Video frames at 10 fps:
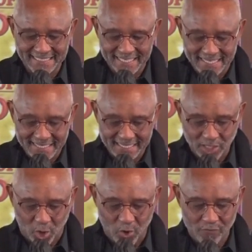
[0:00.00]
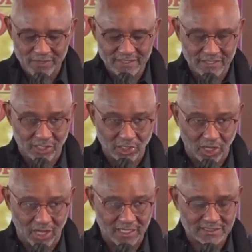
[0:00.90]
get over the loss
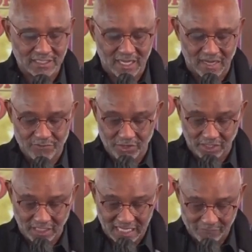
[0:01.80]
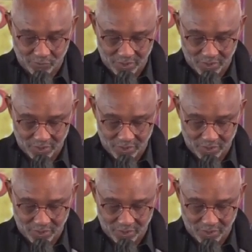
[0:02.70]
of your loved one.